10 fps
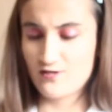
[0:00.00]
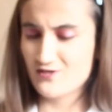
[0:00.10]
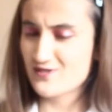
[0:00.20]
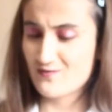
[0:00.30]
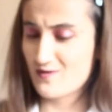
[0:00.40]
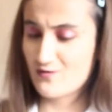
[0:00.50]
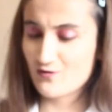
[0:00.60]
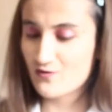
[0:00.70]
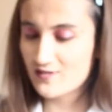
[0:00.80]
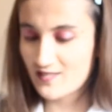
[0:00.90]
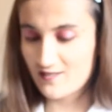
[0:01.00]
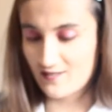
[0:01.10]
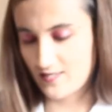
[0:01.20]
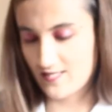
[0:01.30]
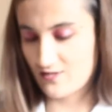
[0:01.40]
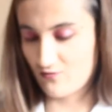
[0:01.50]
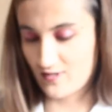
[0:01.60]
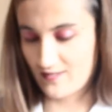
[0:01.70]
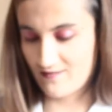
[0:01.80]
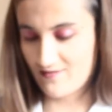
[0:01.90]
some people don't know what that is. It's
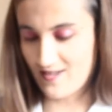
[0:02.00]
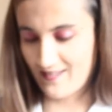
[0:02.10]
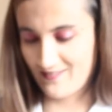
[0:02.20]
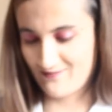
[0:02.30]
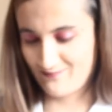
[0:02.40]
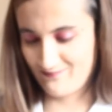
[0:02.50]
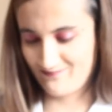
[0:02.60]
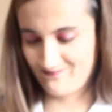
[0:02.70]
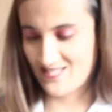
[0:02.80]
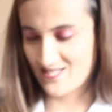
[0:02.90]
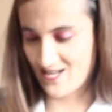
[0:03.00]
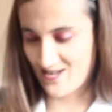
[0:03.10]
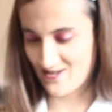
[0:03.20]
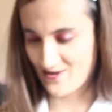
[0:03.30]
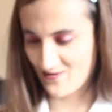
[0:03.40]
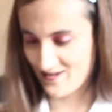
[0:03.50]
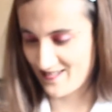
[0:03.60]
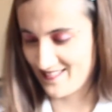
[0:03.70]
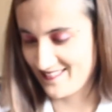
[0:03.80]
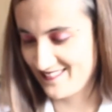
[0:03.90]
really fine to not know what it
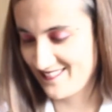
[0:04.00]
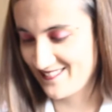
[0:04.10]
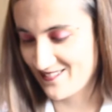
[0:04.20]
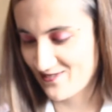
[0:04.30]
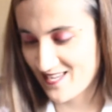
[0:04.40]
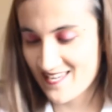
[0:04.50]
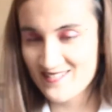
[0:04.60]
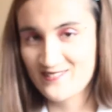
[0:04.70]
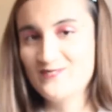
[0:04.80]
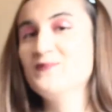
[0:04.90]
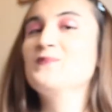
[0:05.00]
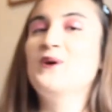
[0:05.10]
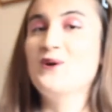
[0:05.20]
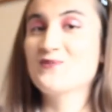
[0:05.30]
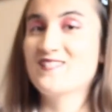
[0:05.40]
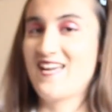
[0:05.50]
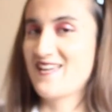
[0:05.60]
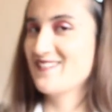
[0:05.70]
is. Okay? Okay.